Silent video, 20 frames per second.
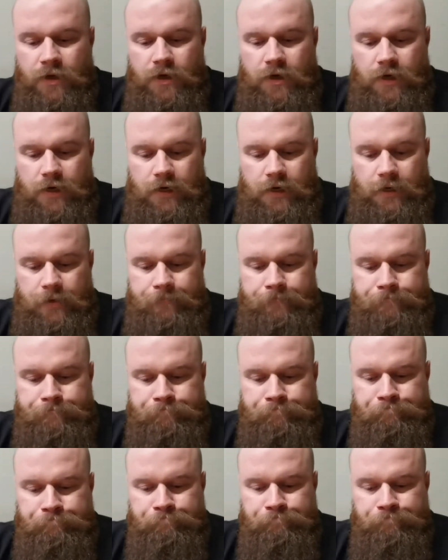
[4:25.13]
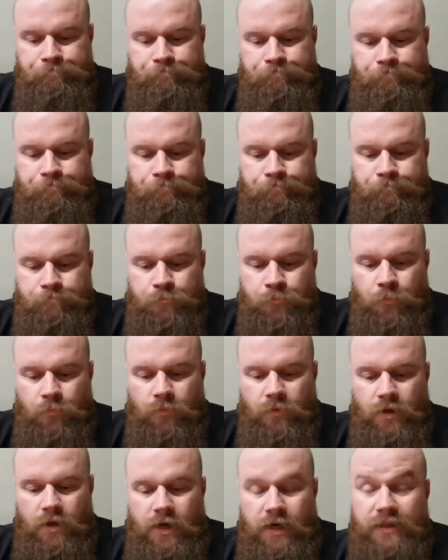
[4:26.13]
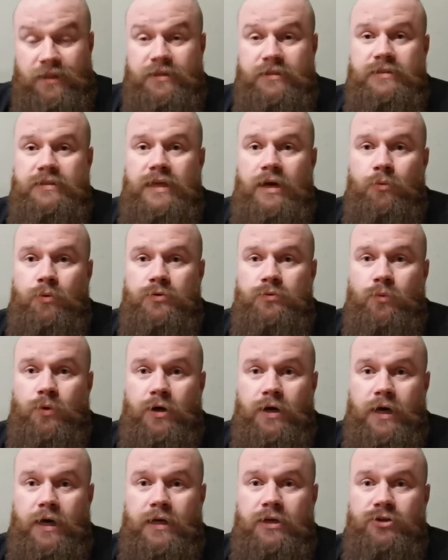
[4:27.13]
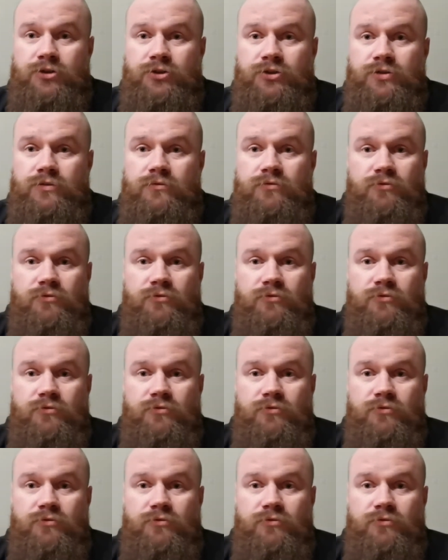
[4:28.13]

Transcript: At least that was what I could